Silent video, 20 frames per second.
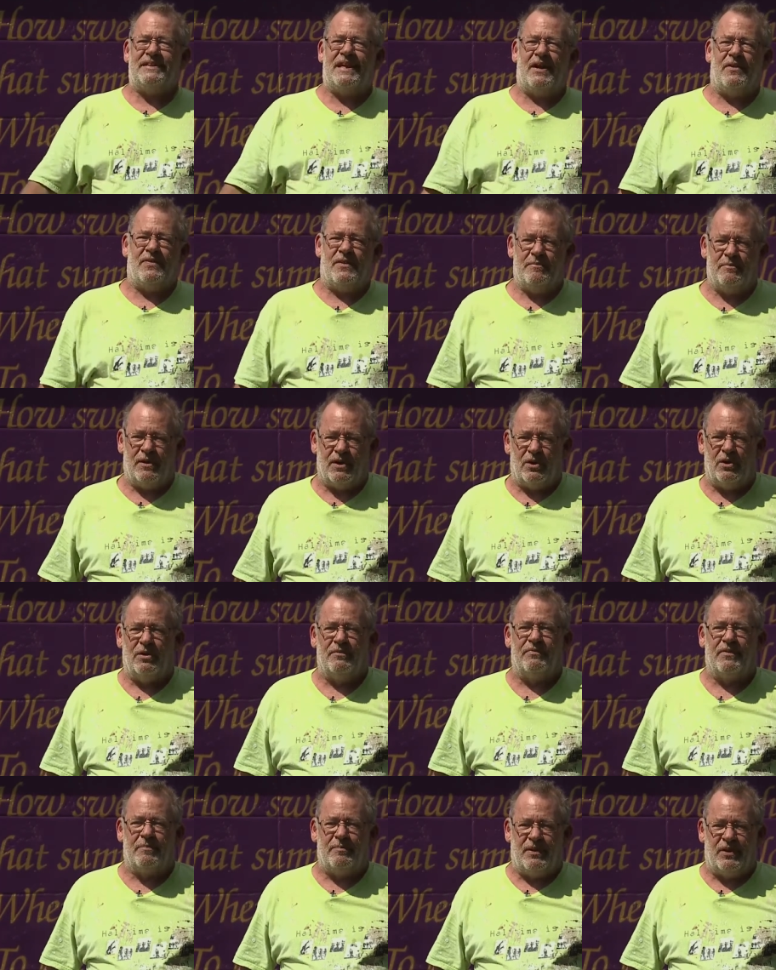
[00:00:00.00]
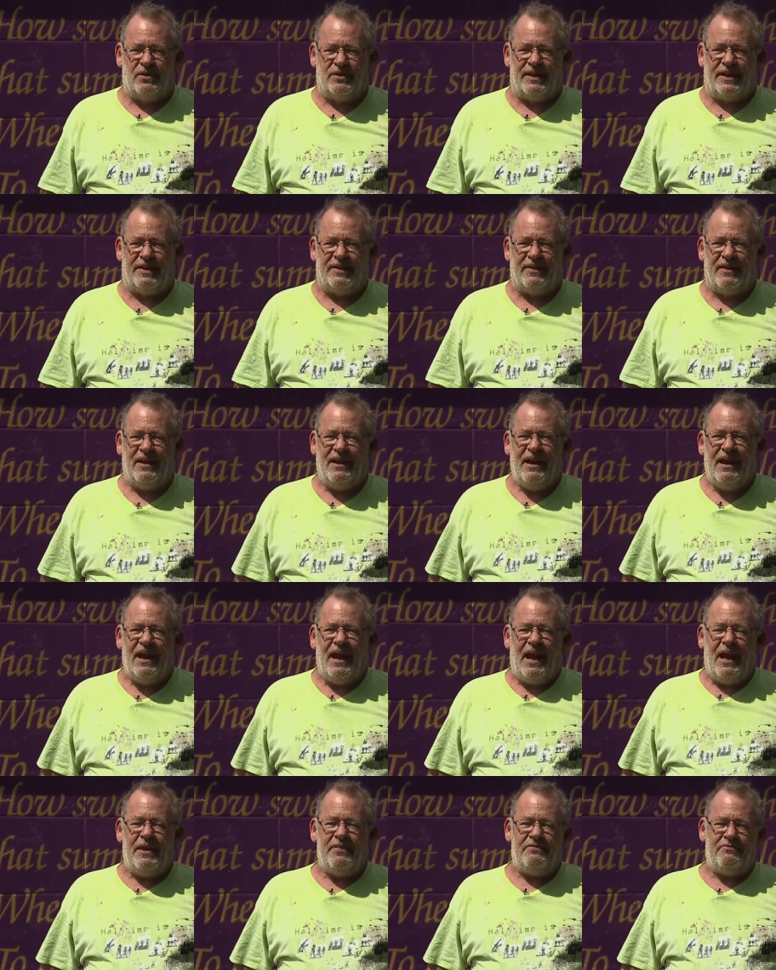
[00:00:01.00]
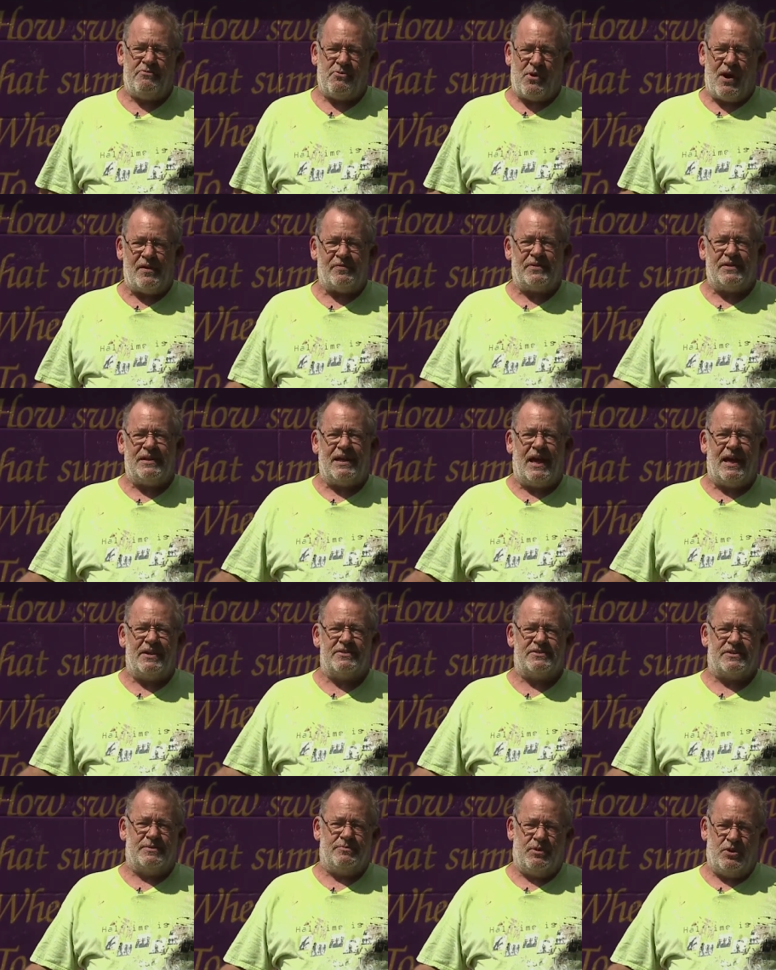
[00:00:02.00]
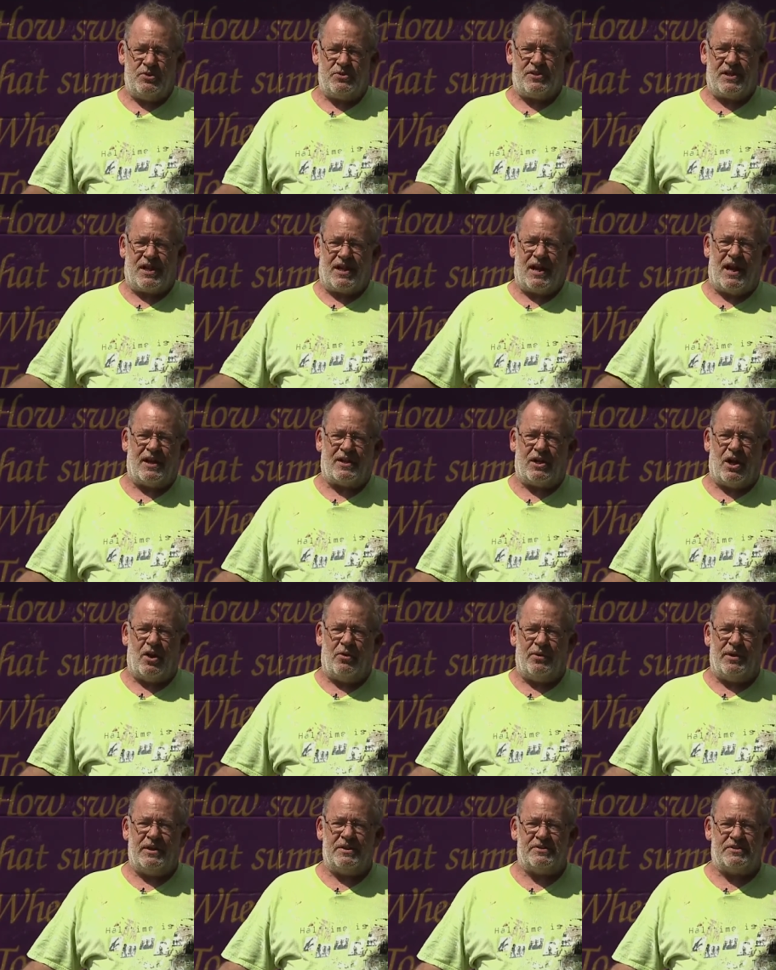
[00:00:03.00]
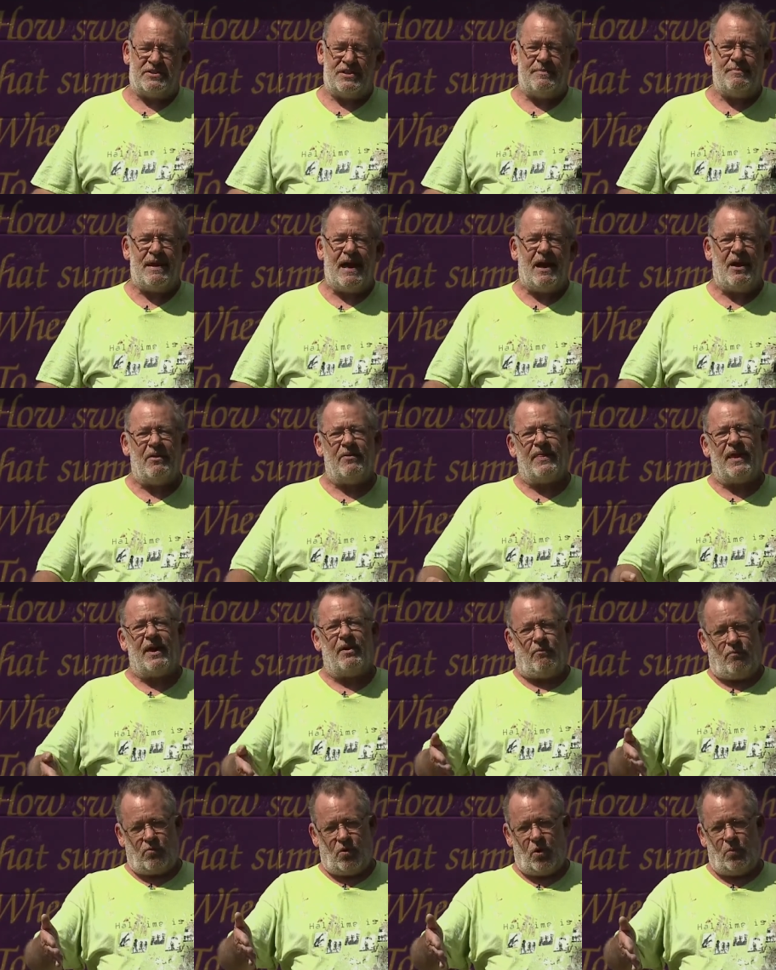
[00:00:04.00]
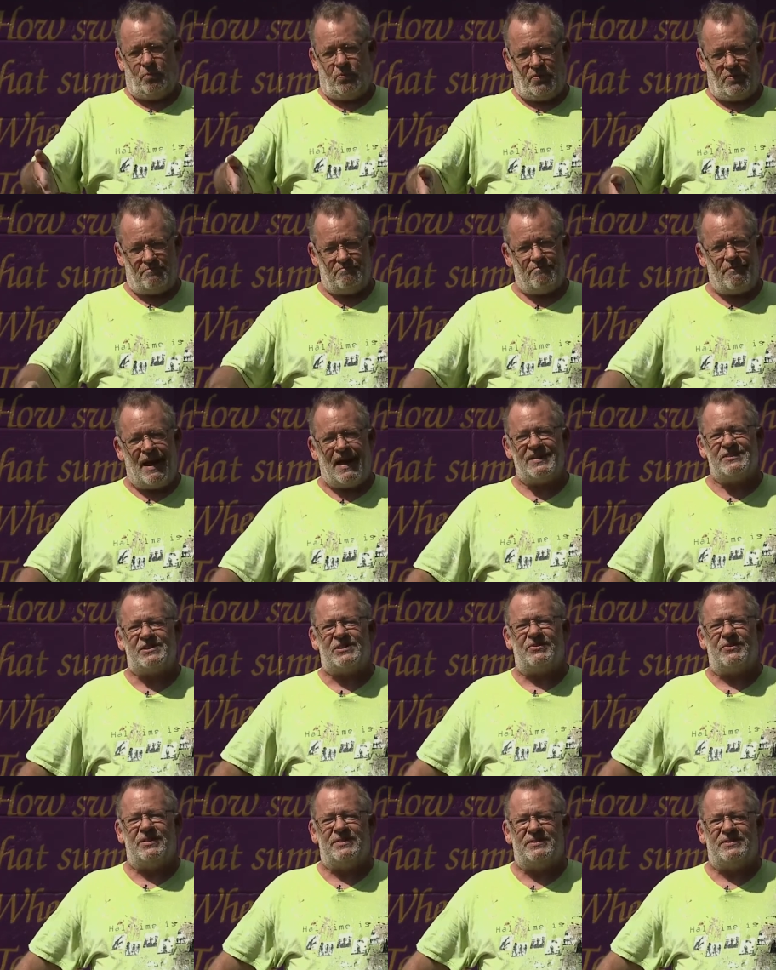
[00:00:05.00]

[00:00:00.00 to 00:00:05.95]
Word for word: down the middle of the building. And throughout the night, as the music got going, somehow that rope would magically